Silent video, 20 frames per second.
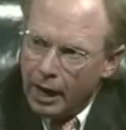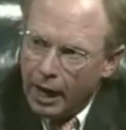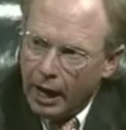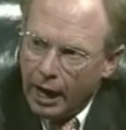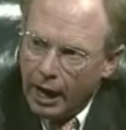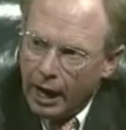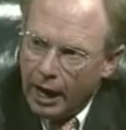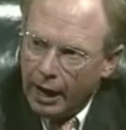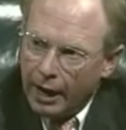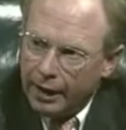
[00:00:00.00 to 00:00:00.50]

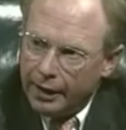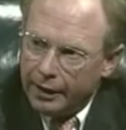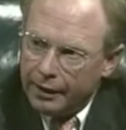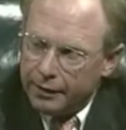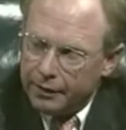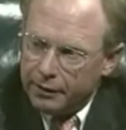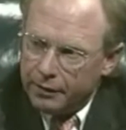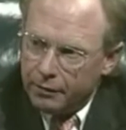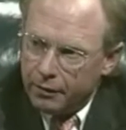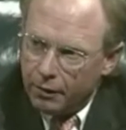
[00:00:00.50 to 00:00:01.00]

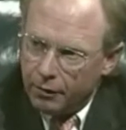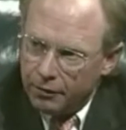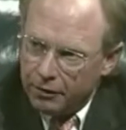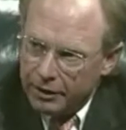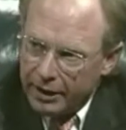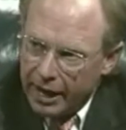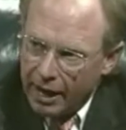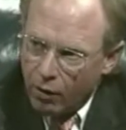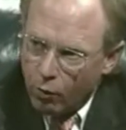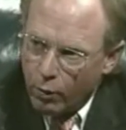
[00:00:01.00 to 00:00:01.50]

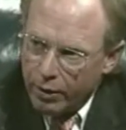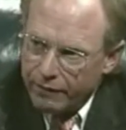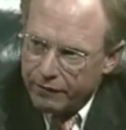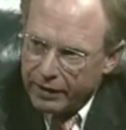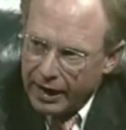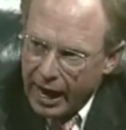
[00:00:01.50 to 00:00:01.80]
now we've